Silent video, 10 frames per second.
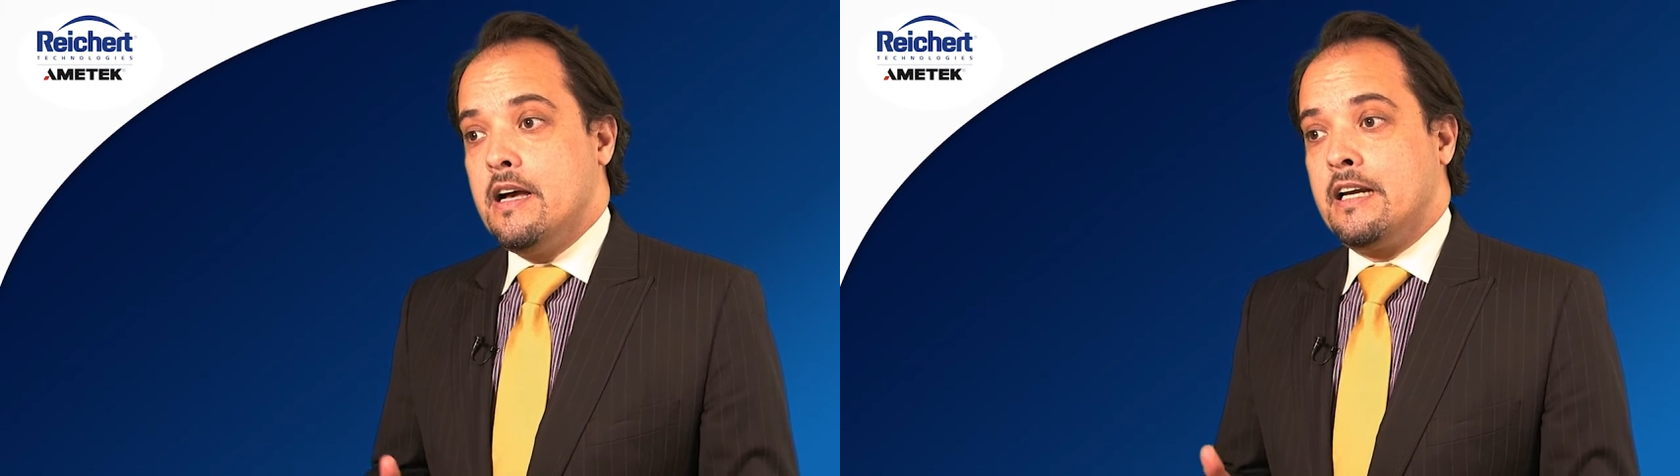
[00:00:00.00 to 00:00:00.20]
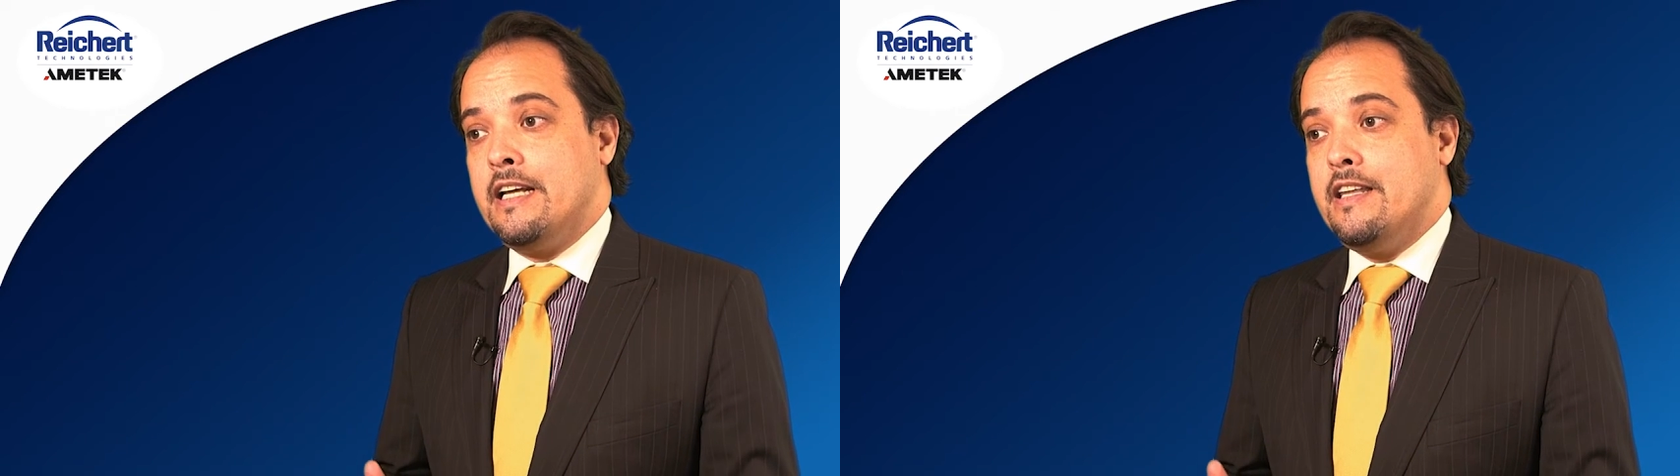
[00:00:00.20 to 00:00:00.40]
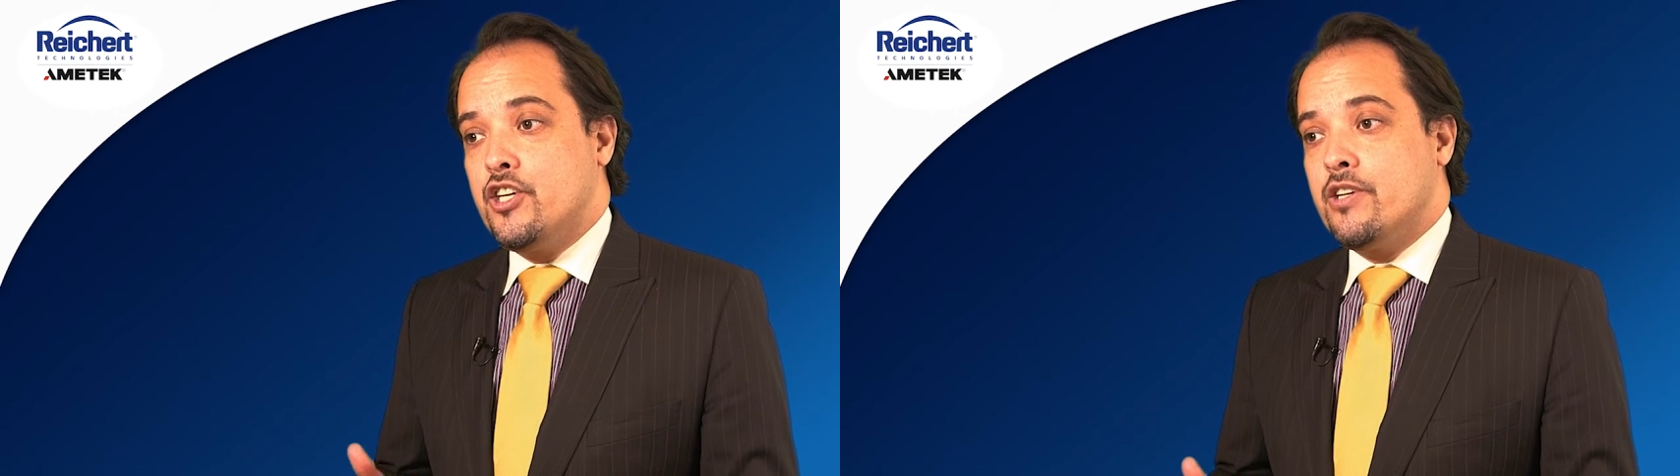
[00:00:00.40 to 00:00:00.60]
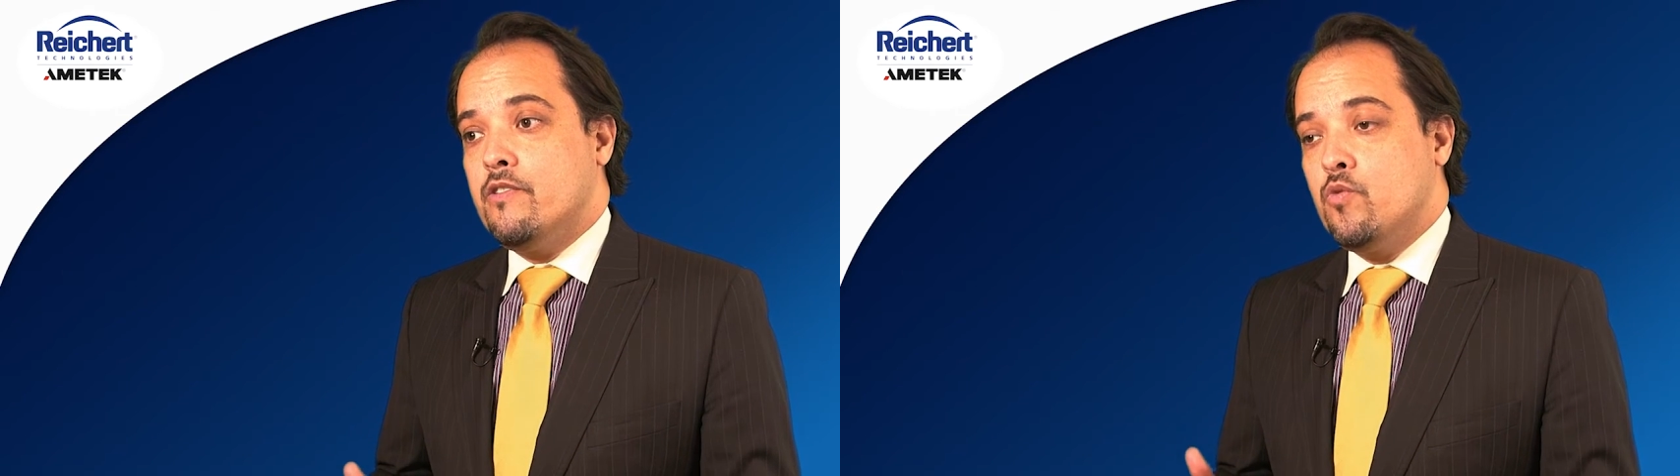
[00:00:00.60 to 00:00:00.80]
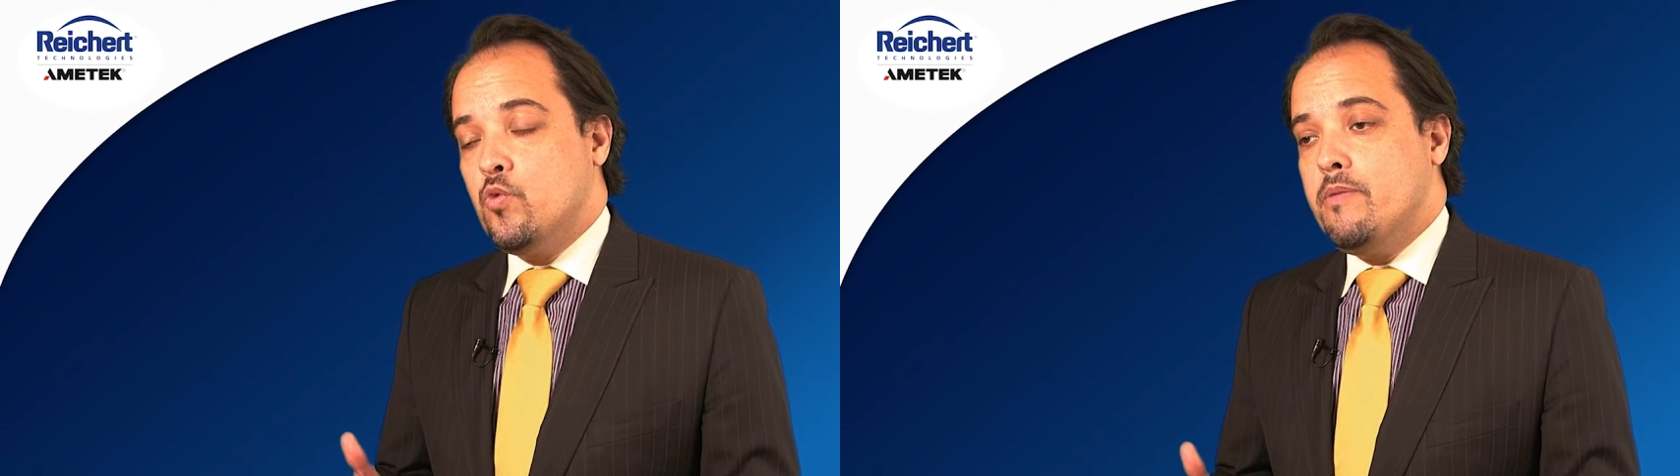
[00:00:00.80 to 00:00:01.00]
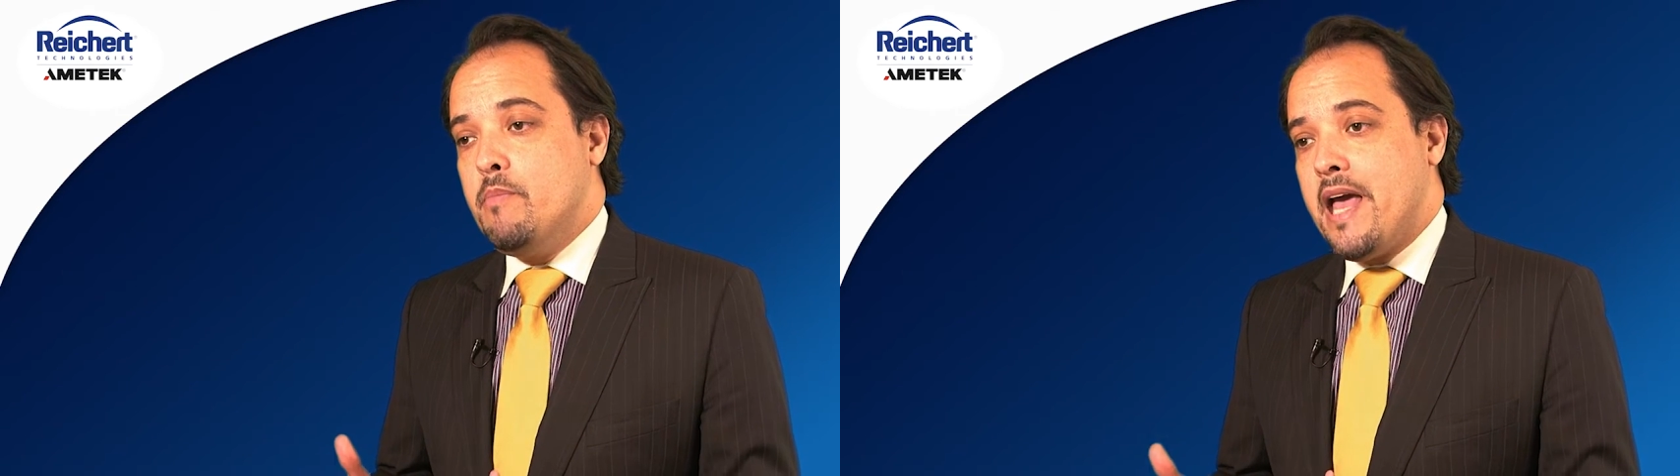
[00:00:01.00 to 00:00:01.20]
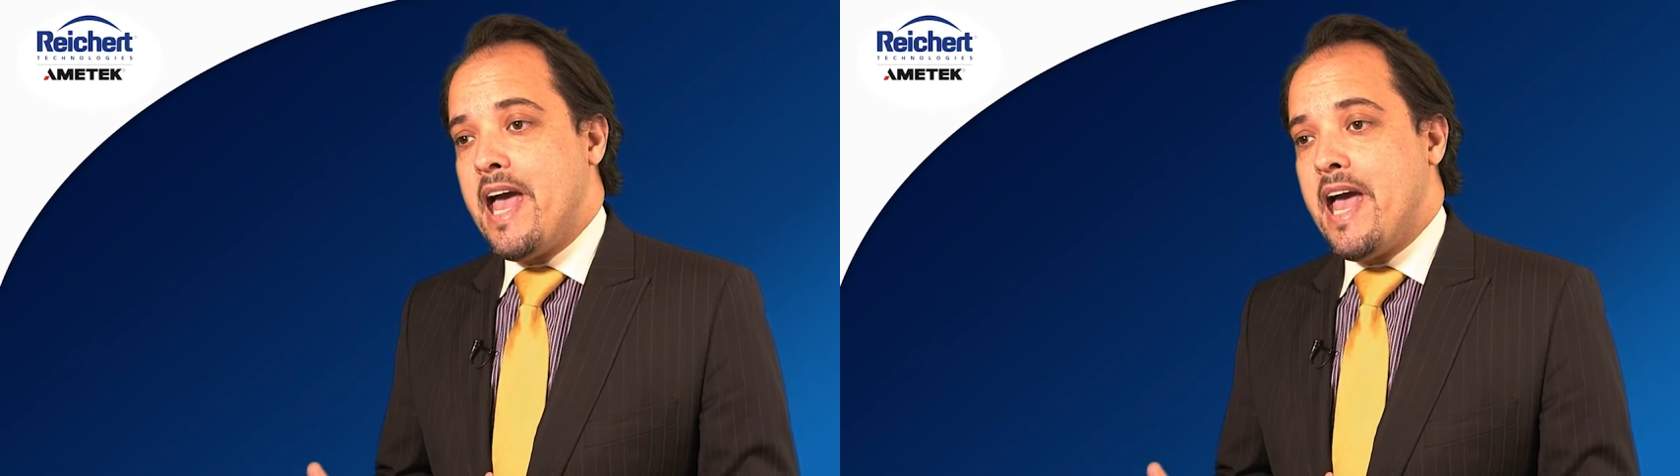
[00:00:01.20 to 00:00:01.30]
clinicians would be